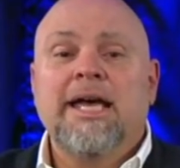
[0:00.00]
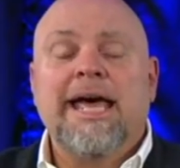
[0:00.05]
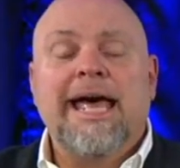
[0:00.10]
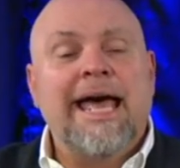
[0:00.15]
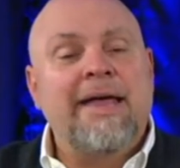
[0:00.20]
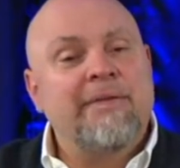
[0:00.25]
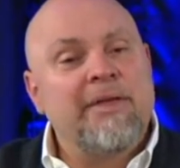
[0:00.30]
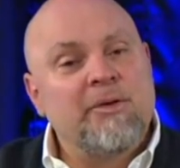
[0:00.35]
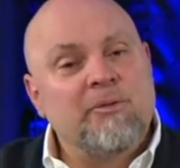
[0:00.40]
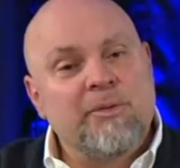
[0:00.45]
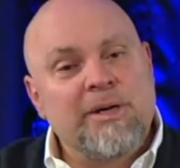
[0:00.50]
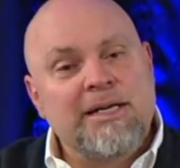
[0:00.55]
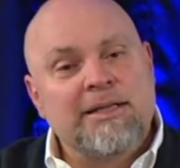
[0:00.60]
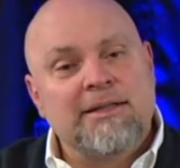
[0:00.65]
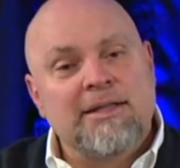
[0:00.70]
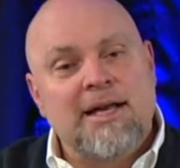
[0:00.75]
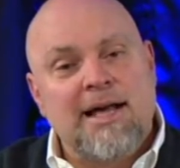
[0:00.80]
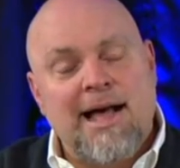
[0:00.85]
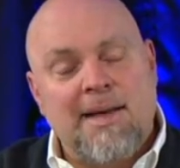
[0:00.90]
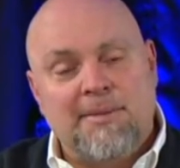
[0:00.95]
and then reading
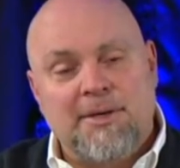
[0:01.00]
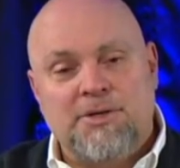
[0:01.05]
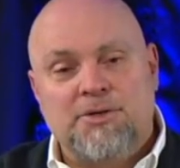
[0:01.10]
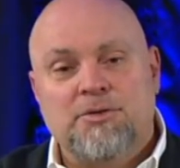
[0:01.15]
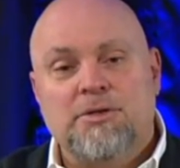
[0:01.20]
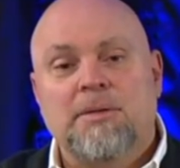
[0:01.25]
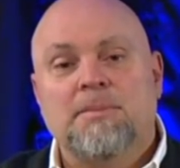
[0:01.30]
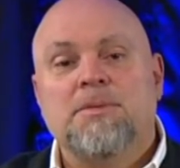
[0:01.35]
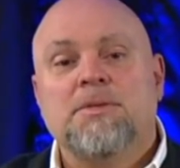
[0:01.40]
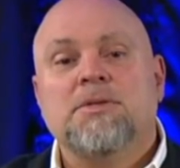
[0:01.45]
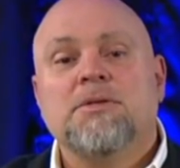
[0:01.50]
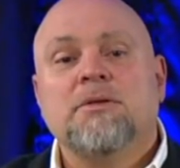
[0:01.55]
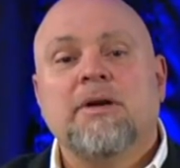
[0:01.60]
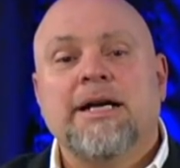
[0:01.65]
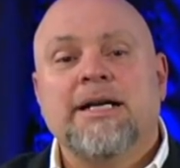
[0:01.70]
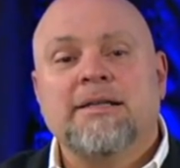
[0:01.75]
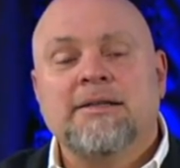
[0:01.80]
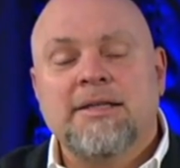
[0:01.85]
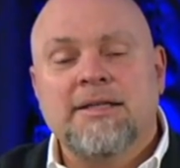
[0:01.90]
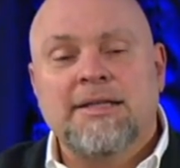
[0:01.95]
the comic strips,
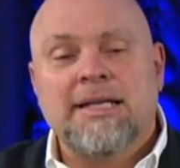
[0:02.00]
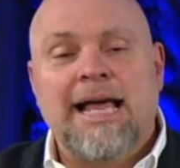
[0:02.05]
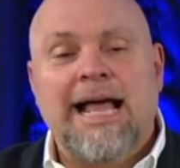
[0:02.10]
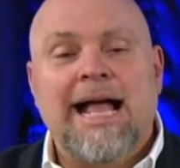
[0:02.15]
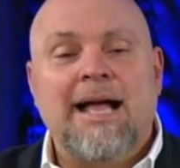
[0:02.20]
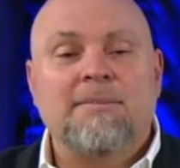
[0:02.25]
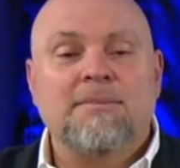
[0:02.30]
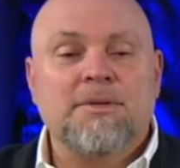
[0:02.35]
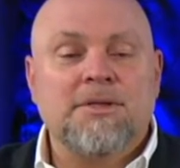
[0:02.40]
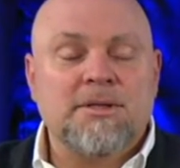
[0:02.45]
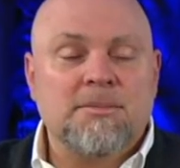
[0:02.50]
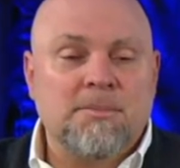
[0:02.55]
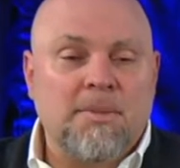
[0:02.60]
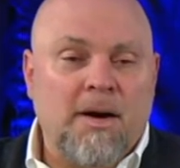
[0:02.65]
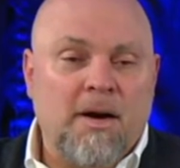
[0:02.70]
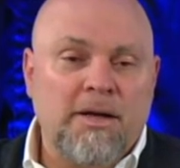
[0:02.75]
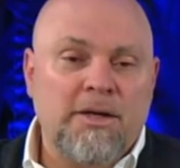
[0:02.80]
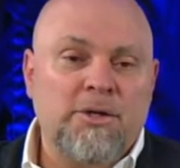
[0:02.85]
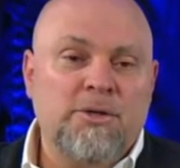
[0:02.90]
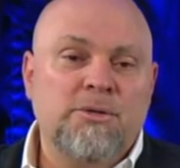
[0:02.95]
right? Little Abner,
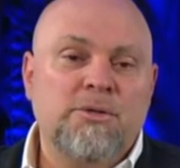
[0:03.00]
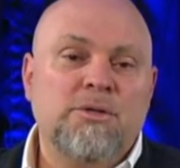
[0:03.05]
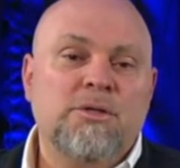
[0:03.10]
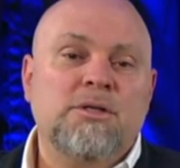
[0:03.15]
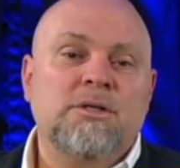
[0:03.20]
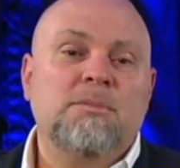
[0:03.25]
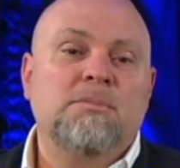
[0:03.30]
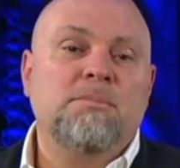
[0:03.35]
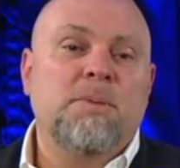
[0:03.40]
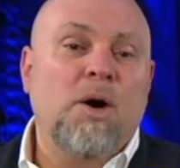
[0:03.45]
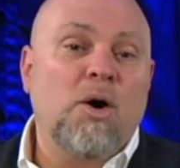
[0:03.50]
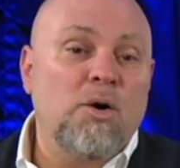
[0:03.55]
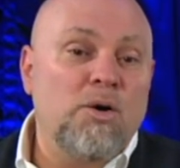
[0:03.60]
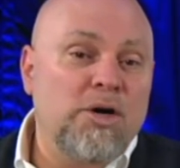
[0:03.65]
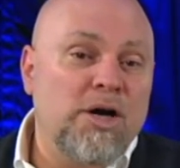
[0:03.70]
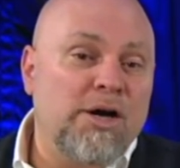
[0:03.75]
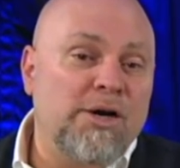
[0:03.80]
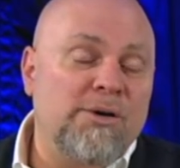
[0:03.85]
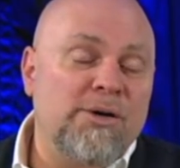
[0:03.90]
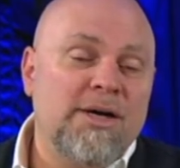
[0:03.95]
Barney Google,
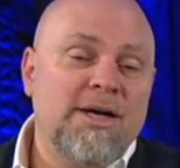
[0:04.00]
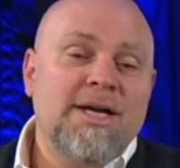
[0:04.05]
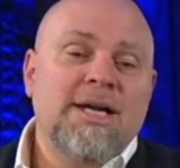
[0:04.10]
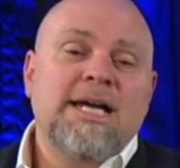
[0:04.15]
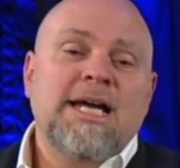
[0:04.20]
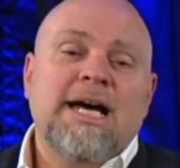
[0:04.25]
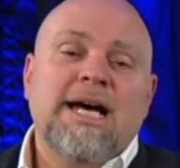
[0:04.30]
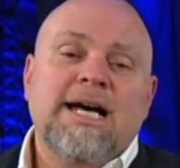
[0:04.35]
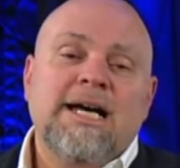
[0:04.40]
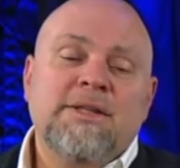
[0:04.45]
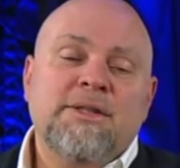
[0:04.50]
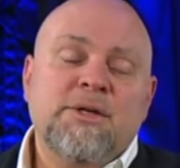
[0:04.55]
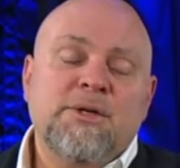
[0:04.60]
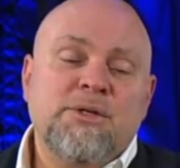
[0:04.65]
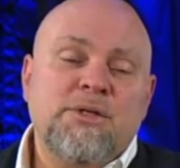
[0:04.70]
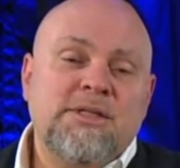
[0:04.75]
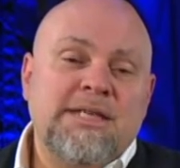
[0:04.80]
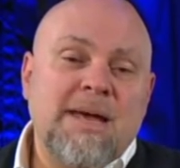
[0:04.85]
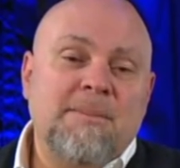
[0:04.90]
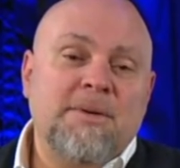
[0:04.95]
Pogo, uh,
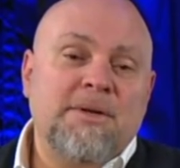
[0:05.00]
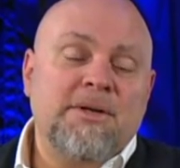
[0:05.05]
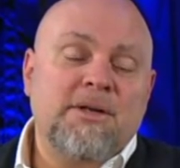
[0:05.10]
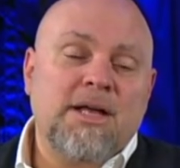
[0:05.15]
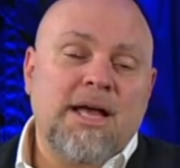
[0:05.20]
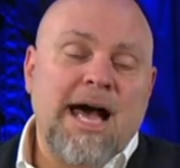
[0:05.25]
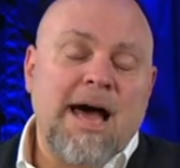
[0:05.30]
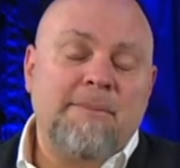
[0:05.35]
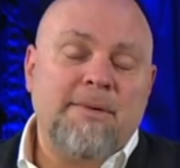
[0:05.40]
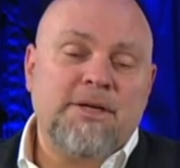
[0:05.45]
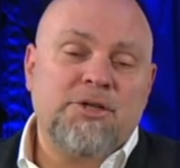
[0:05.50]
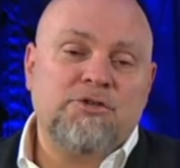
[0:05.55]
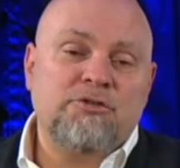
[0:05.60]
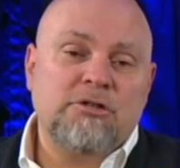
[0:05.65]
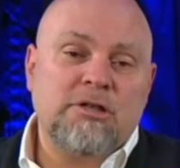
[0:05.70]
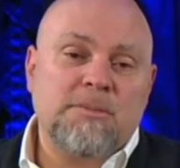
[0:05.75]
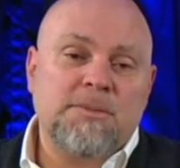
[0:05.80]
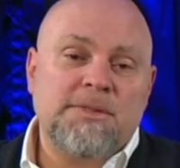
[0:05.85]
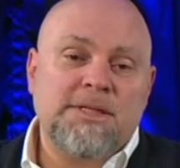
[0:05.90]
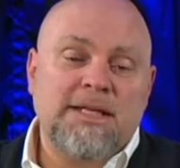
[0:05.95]
those seminal comic
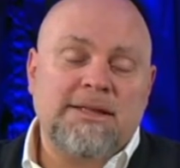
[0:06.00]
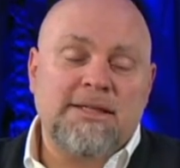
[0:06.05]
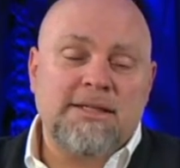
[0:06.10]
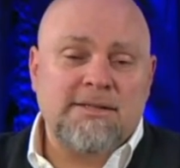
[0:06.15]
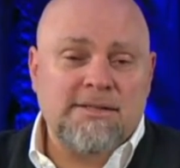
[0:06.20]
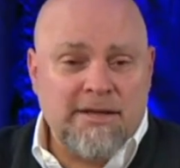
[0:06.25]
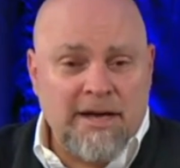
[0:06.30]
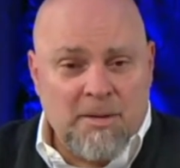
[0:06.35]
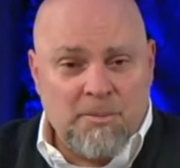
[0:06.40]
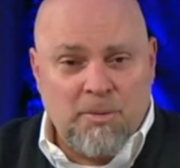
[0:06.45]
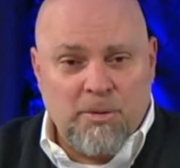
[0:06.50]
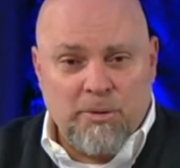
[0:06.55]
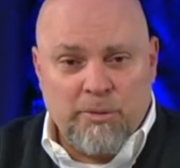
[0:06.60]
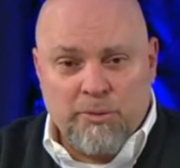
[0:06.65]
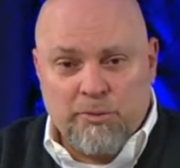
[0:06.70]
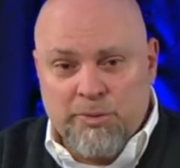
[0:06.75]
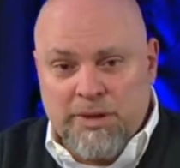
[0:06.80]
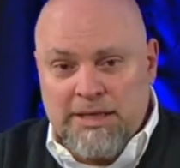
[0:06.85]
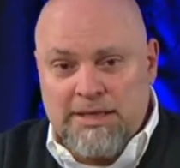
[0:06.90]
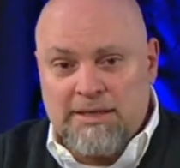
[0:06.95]
strips that this young boy
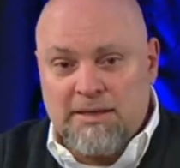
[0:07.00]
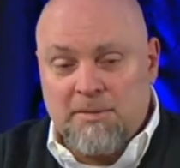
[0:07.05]
would read in